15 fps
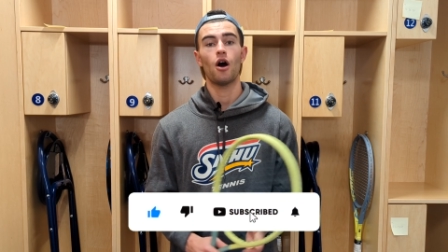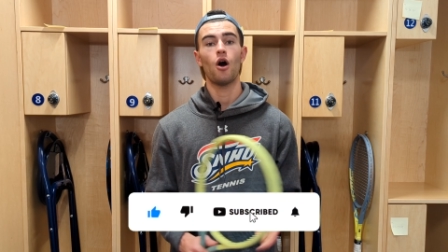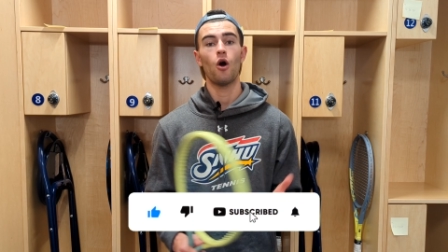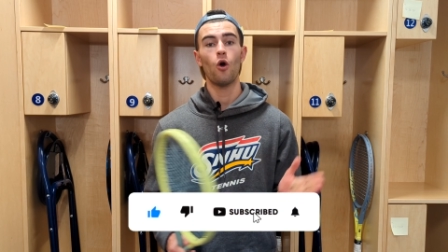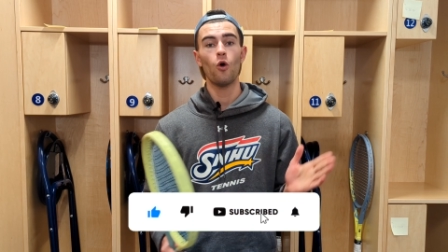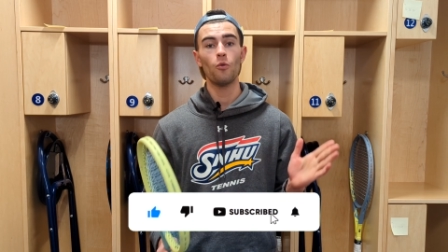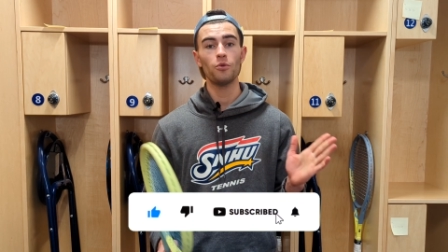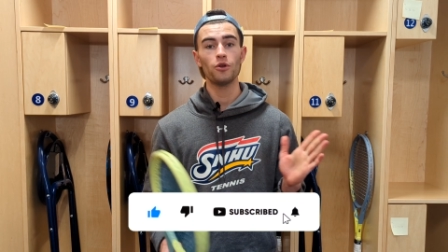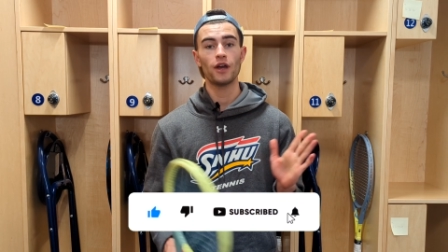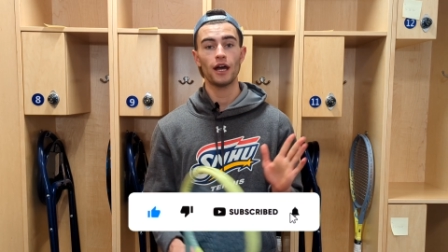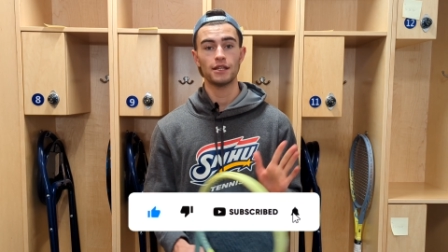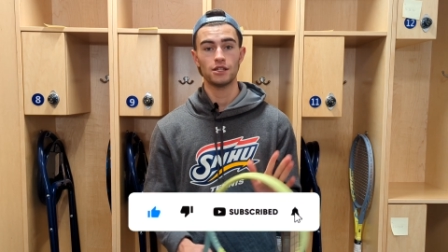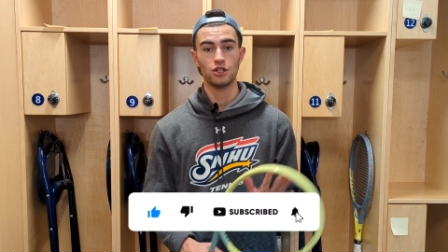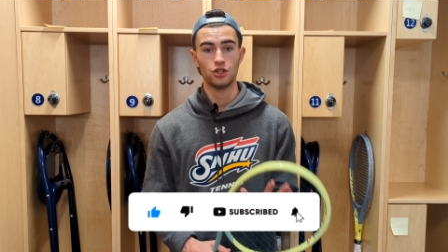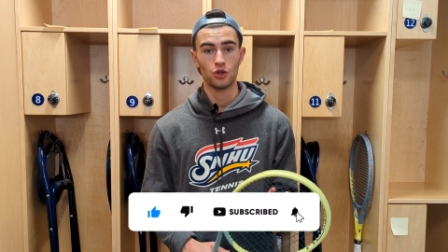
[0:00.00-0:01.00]
Hope you
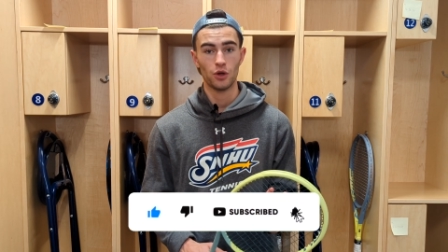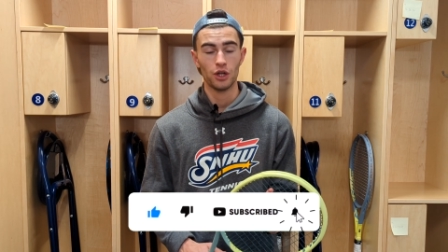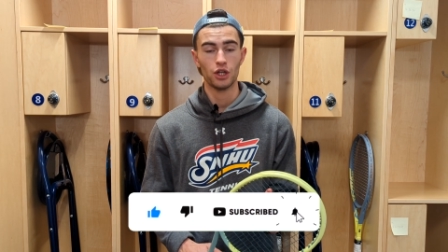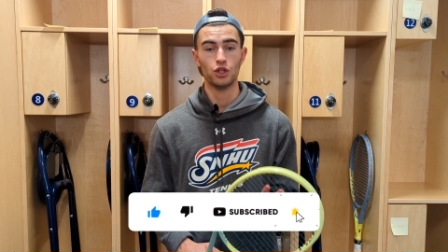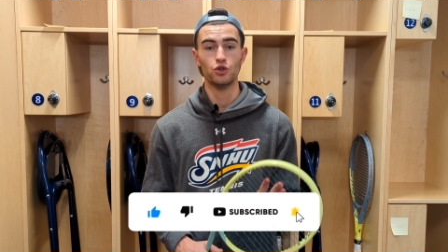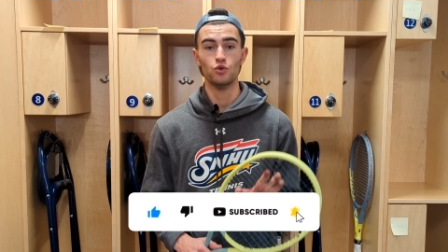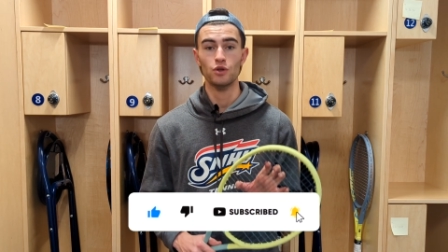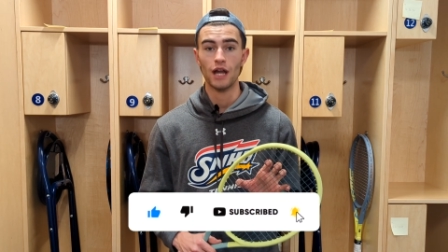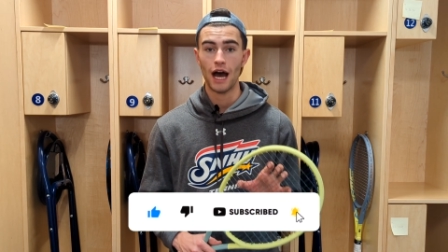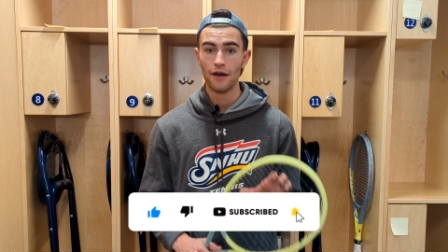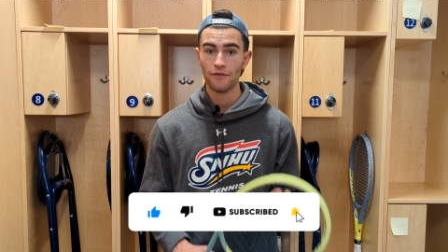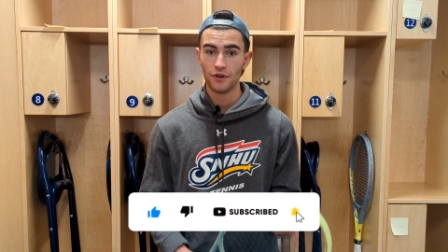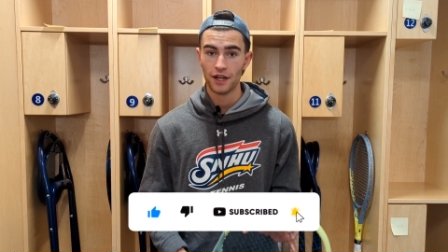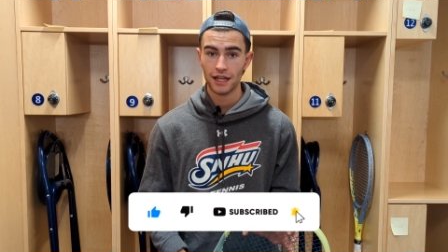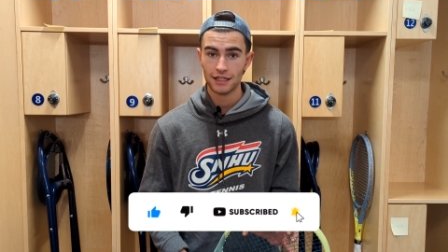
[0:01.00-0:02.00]
guys enjoyed. Do
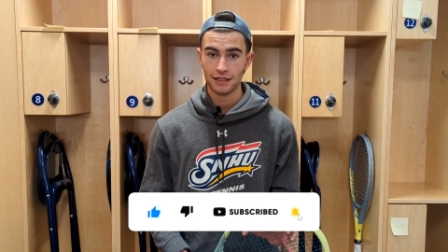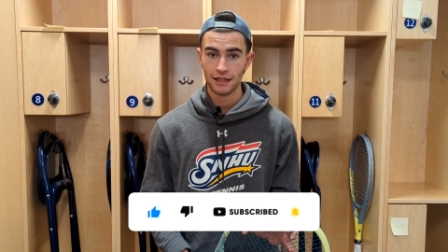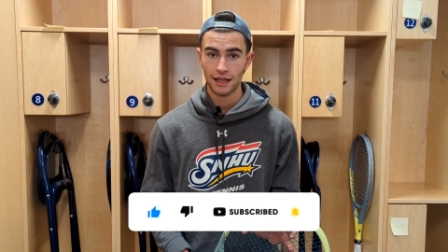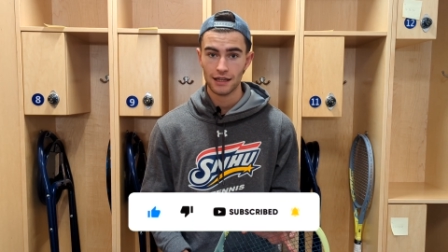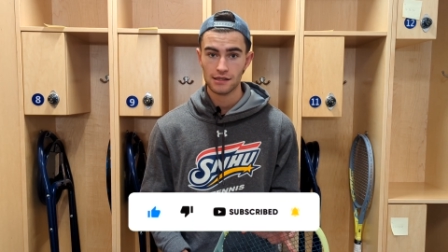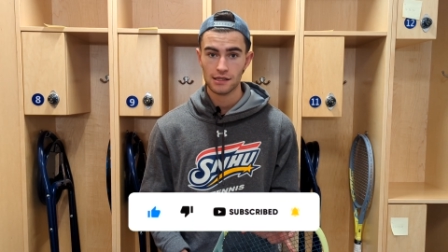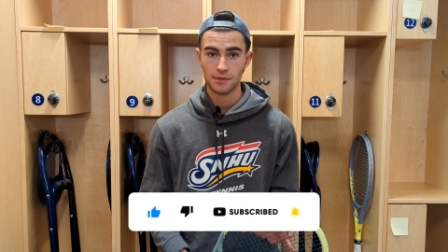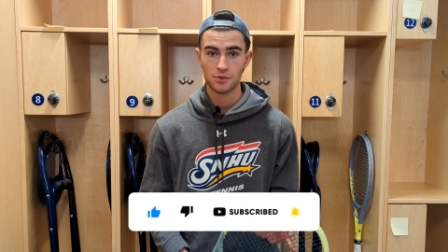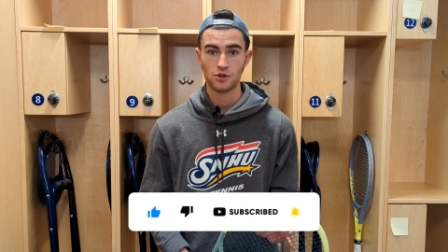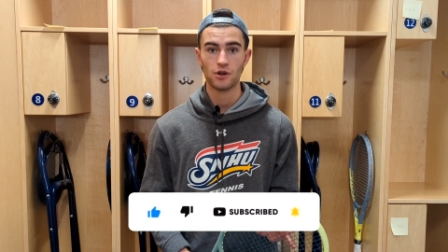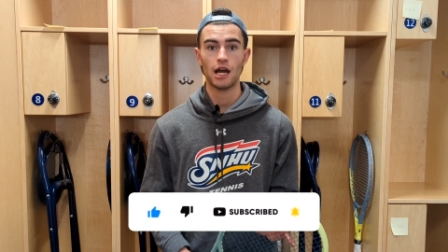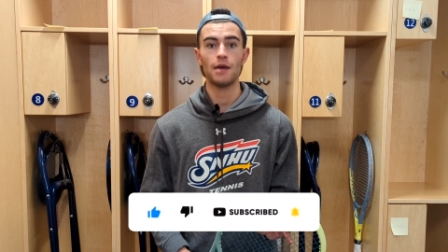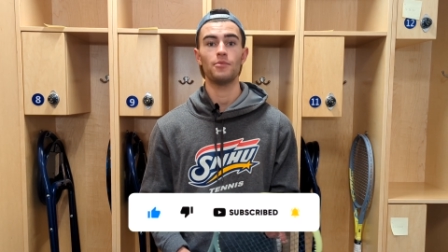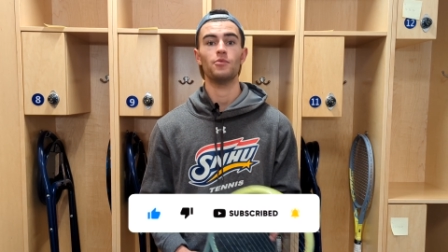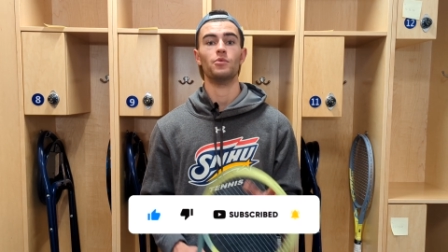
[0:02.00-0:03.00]
not forget to like and
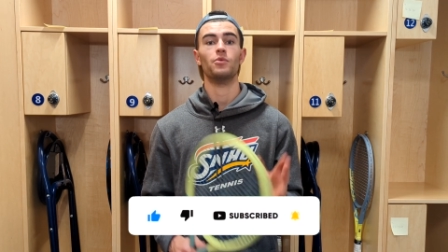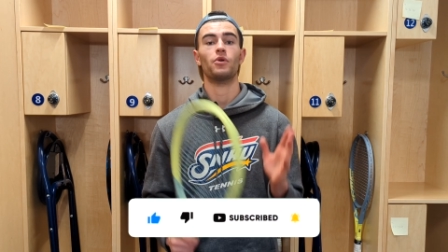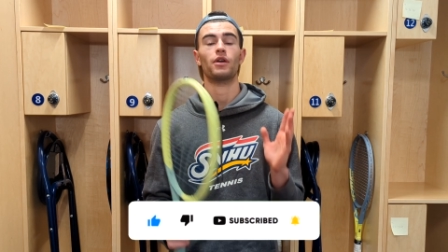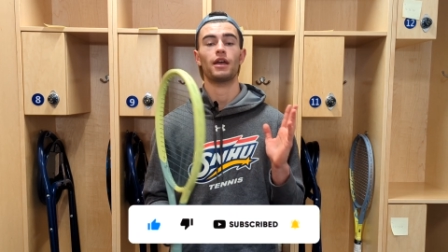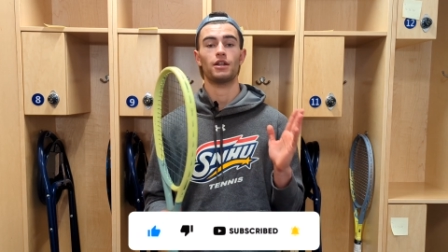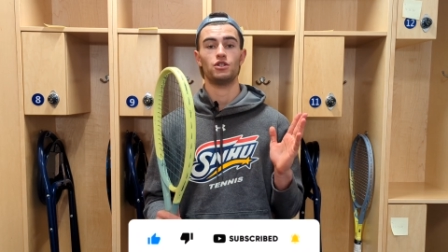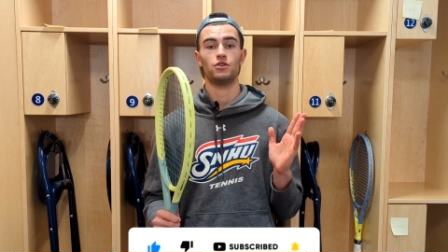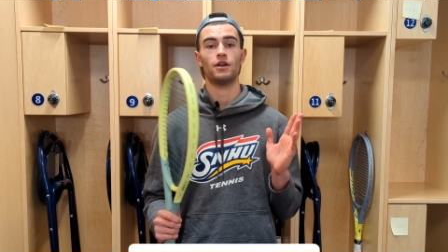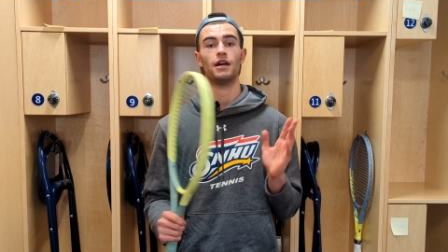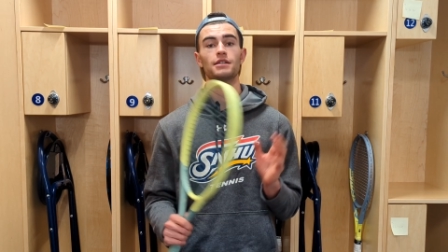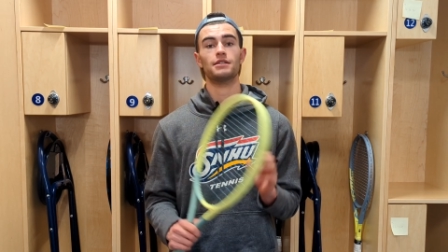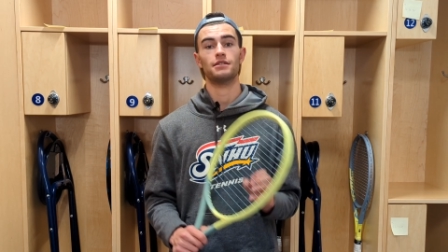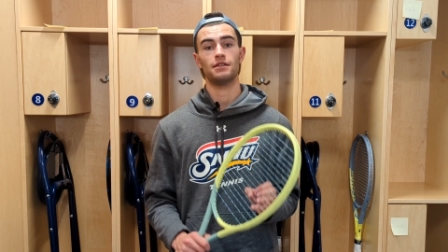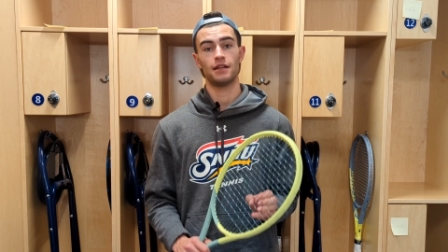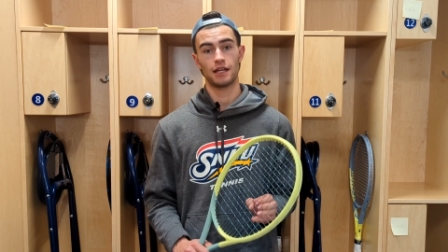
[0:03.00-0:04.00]
subscribe, and we will catch you
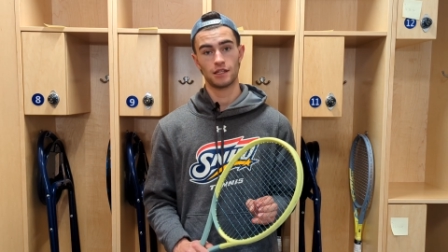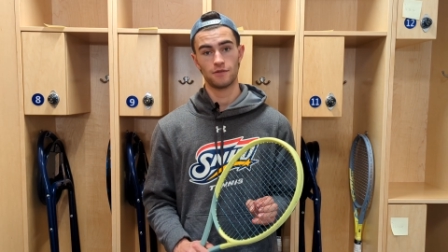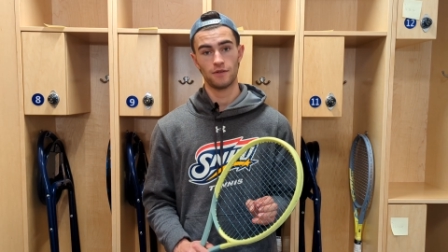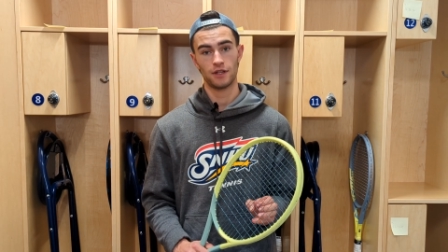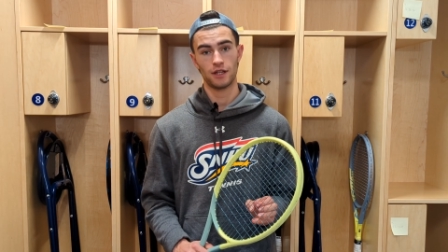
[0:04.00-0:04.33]
guys in the next